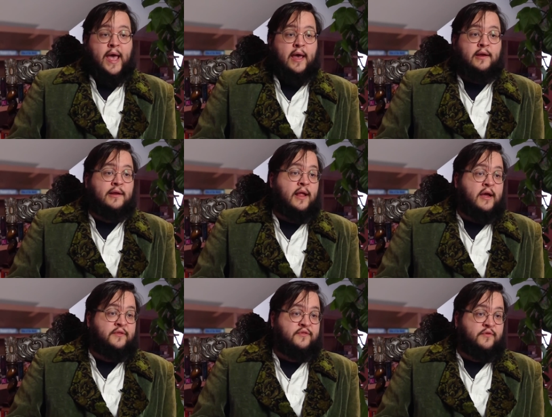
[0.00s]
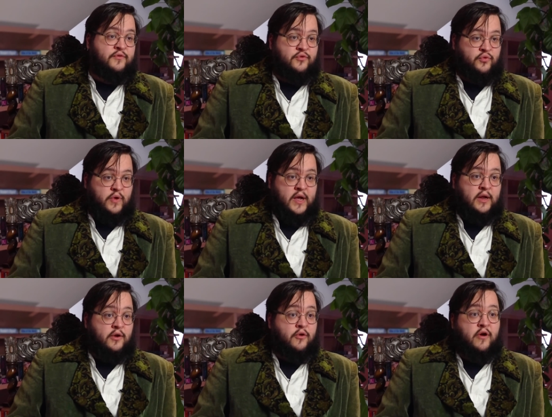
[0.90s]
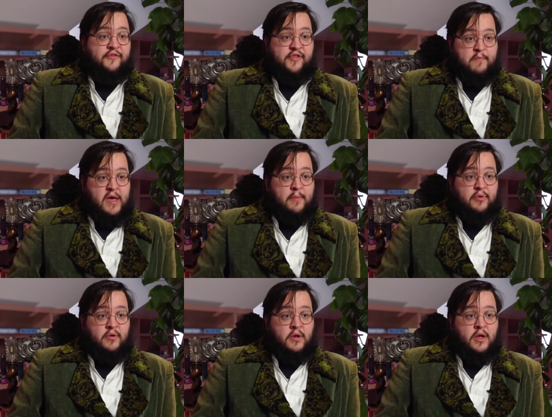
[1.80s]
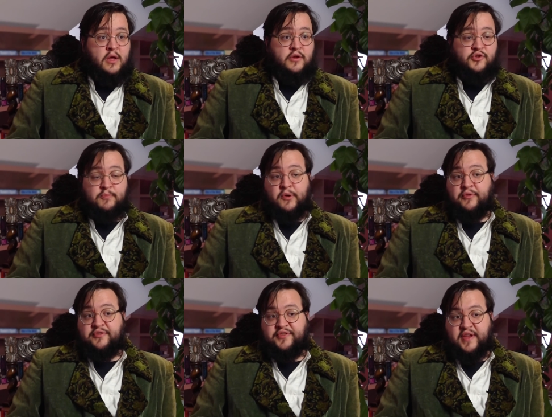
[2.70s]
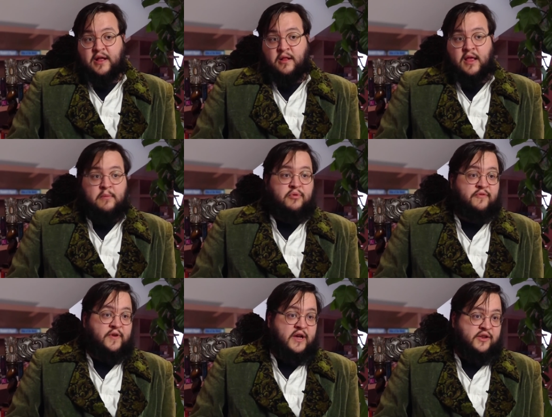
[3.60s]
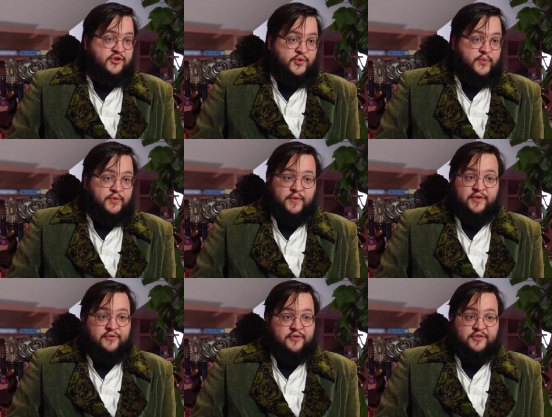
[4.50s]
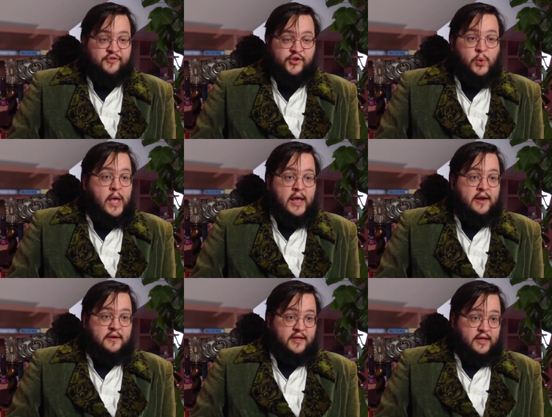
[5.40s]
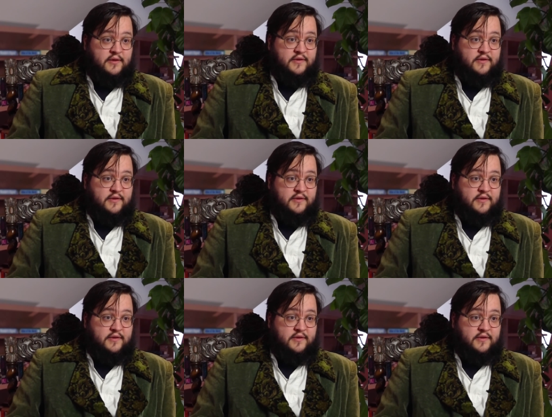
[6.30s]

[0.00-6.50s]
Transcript: add lines of trade across the map to both sell and provide you with resources you cannot get.